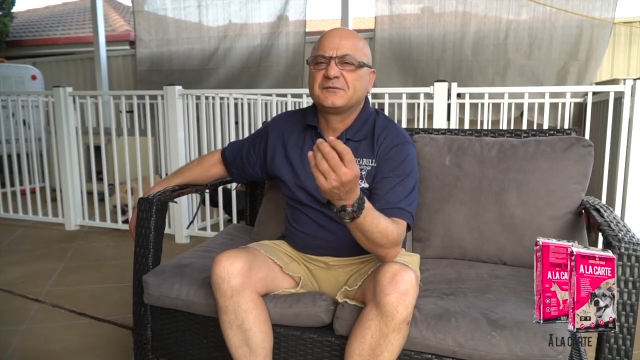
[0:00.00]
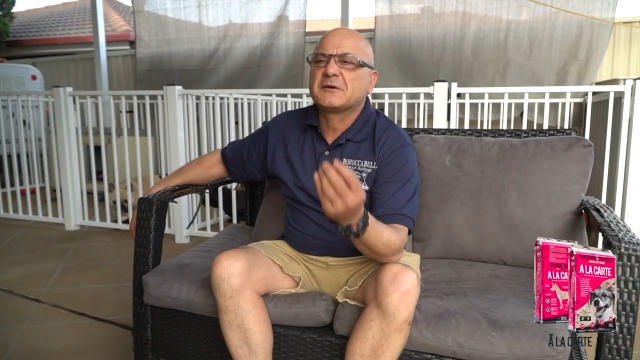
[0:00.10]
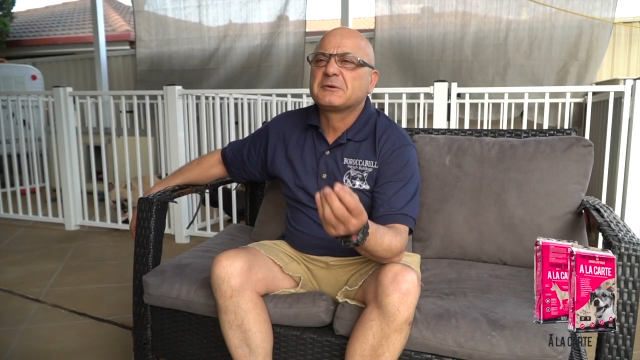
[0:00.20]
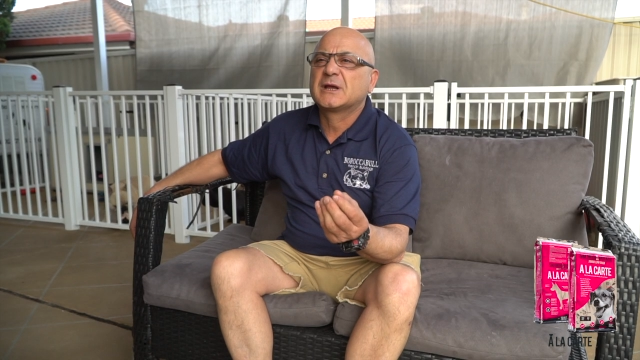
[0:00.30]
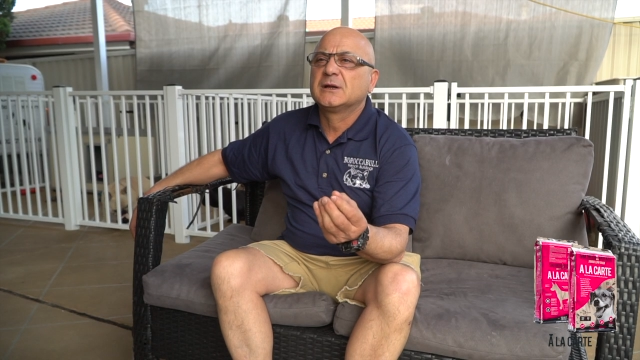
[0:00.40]

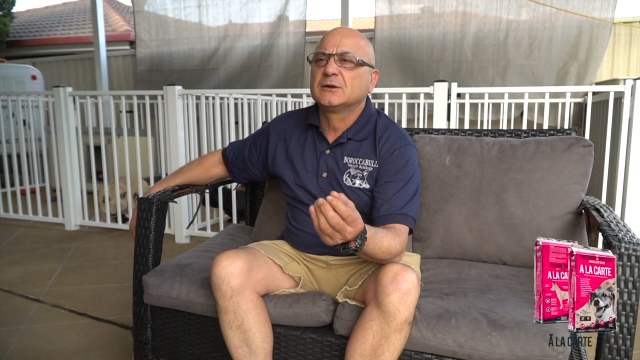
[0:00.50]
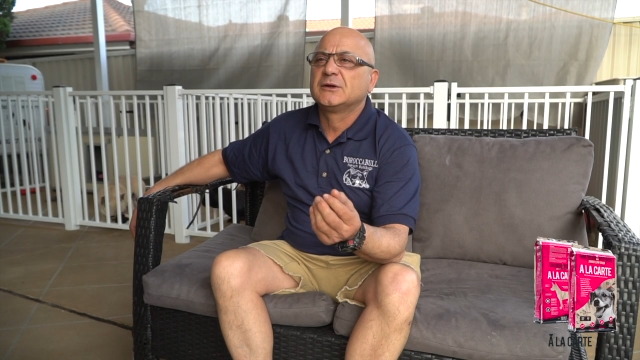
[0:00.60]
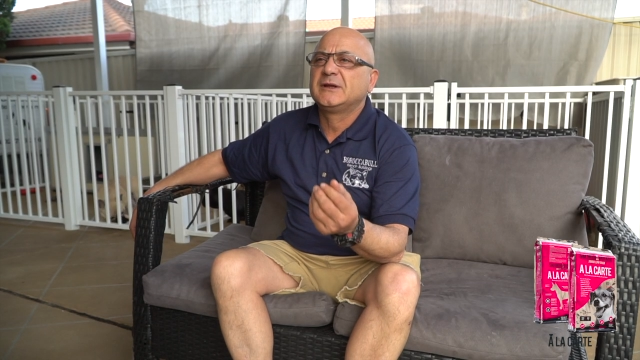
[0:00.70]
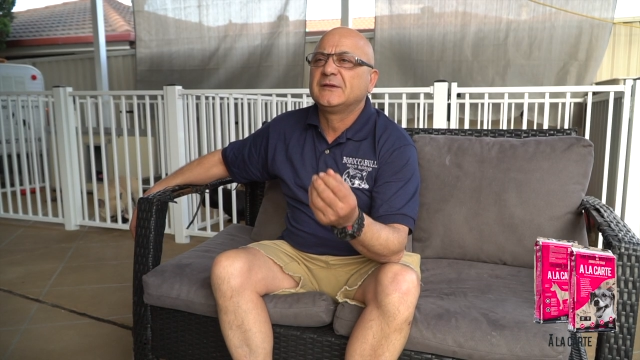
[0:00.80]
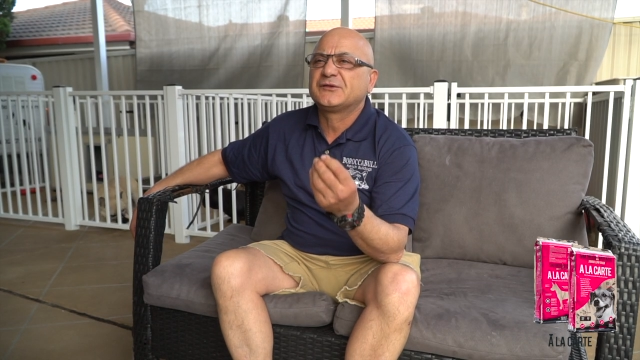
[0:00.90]
very
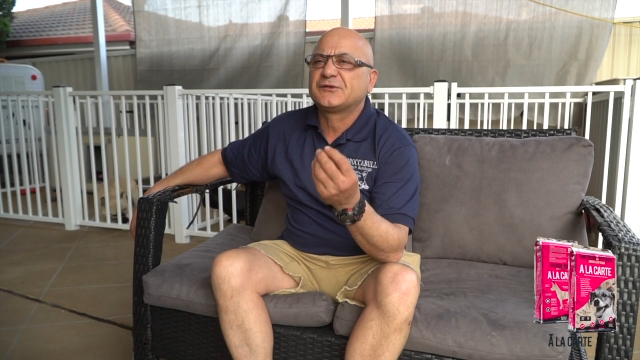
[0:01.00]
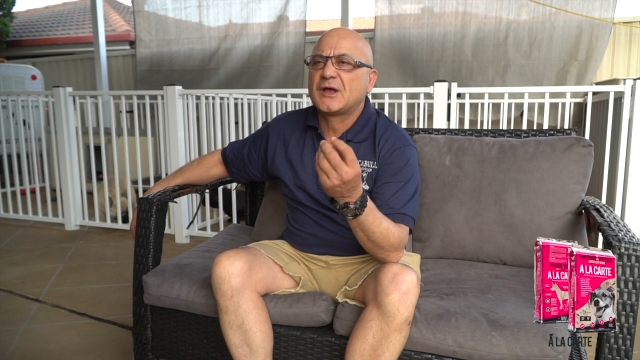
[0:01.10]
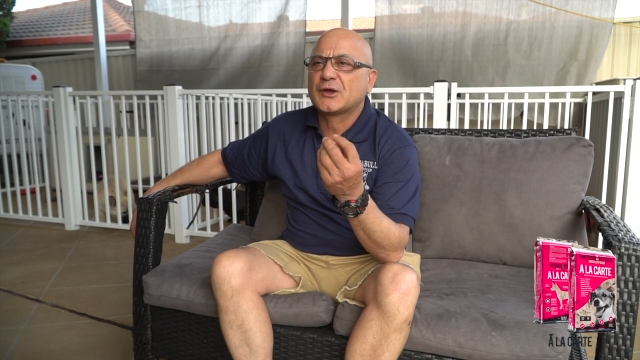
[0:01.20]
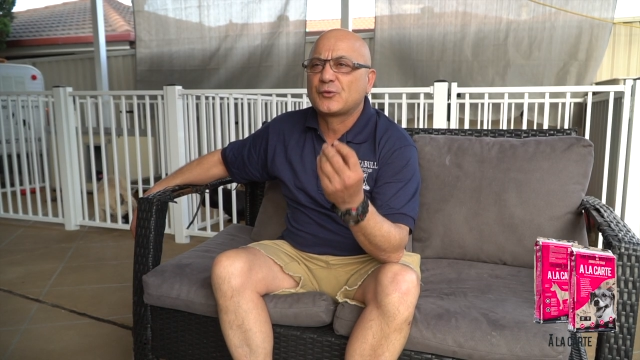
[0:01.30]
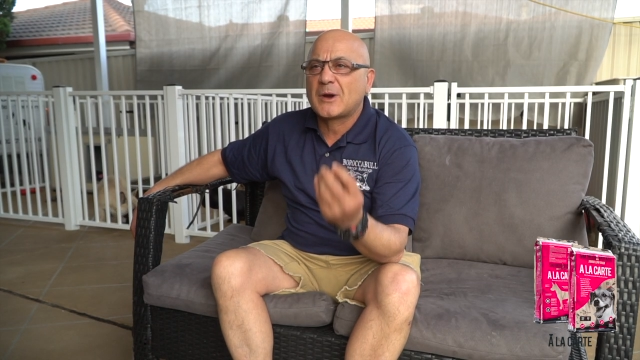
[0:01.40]
clean. There's
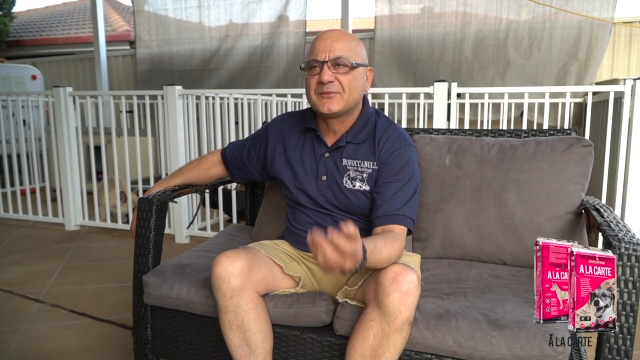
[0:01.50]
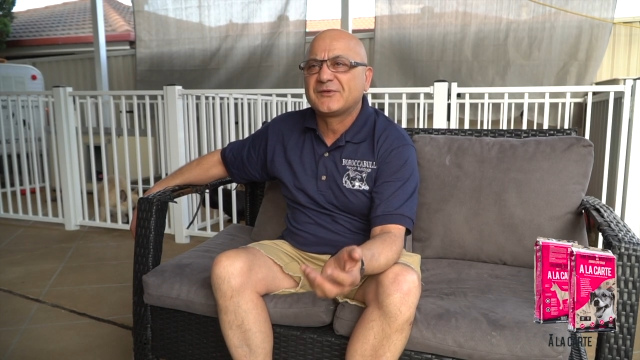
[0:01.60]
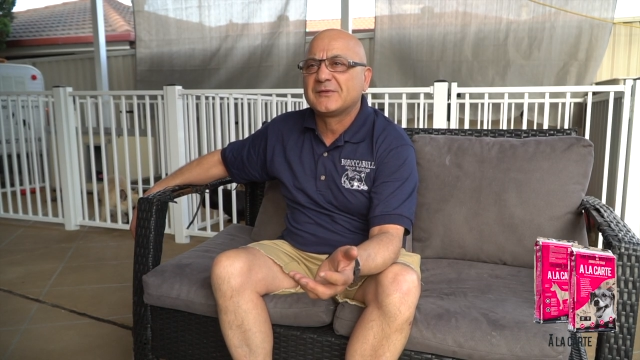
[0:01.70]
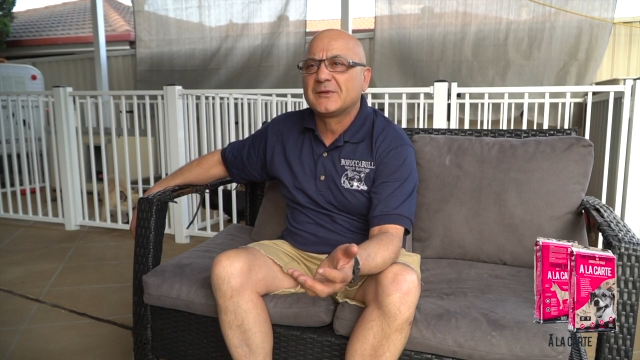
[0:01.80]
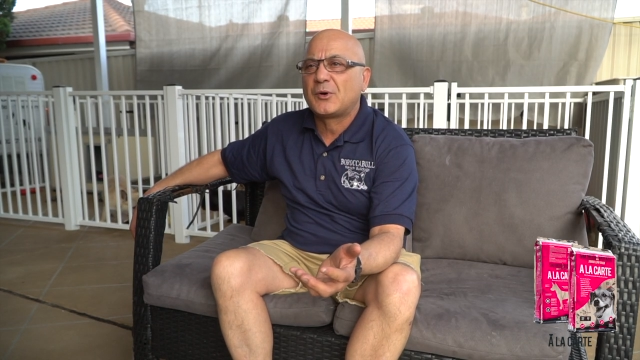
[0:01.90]
no crumbs
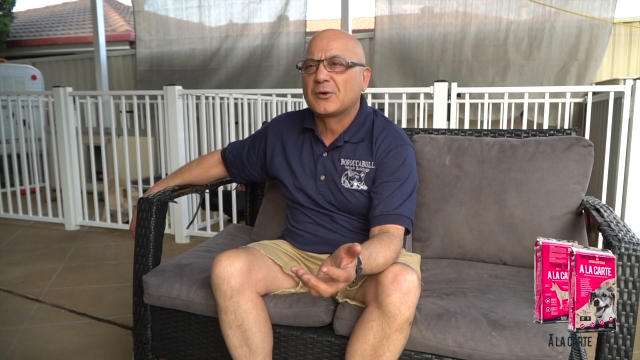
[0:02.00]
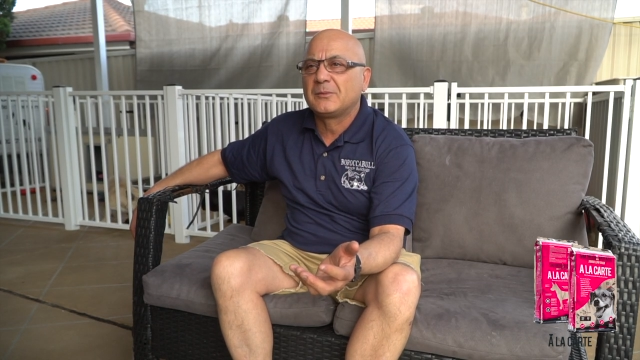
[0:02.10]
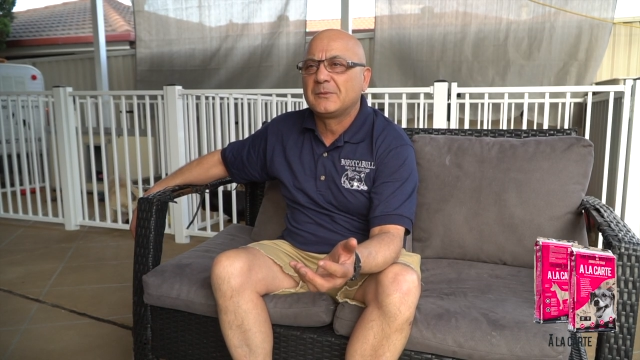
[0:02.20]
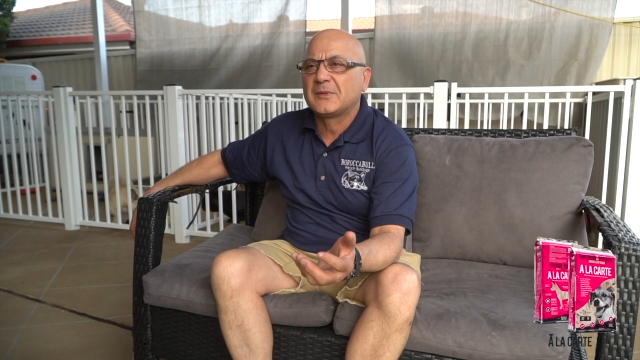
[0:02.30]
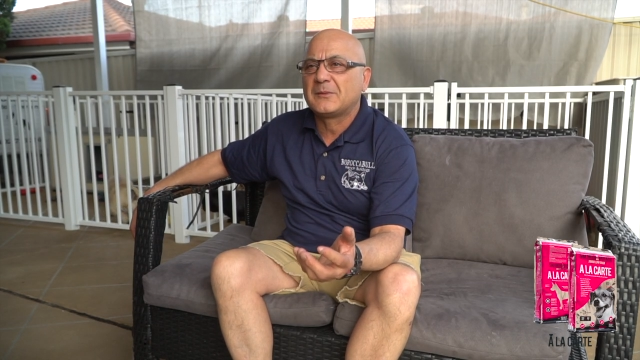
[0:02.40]
in the
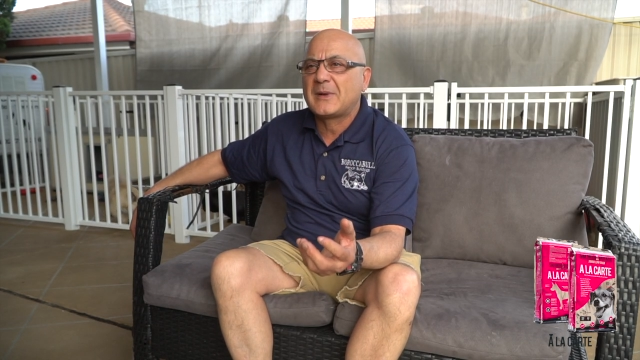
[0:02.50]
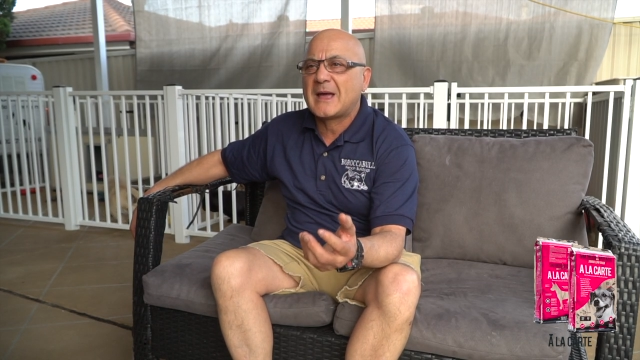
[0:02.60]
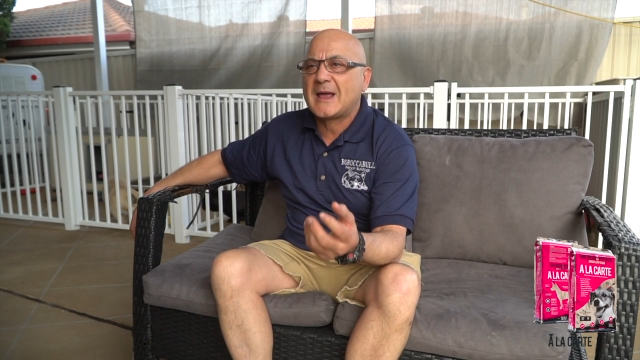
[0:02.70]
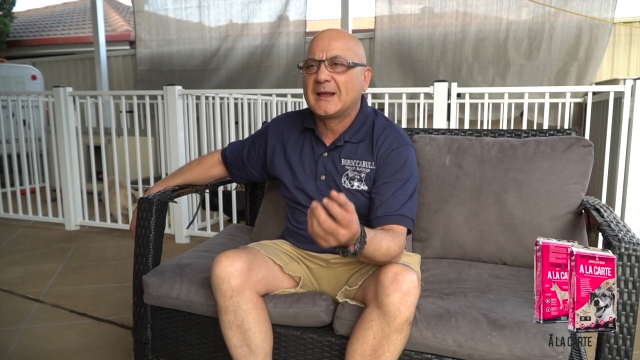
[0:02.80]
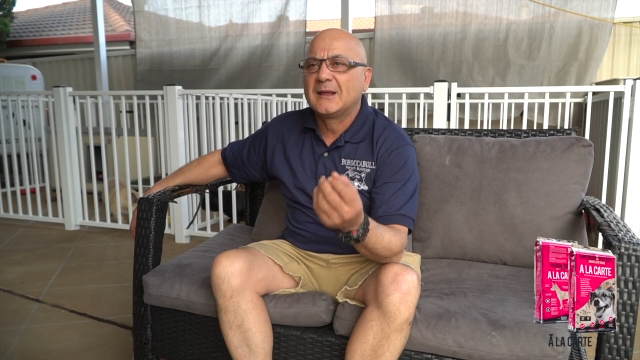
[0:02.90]
bottom of the
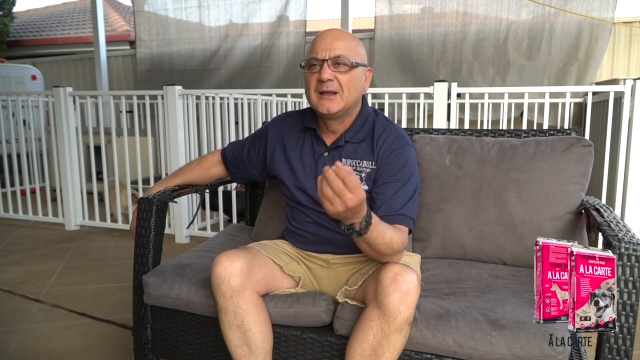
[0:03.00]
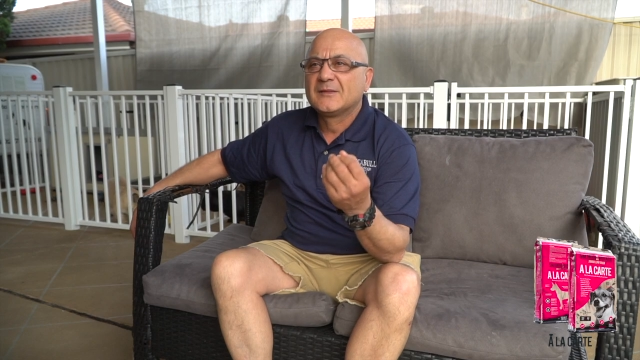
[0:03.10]
bag.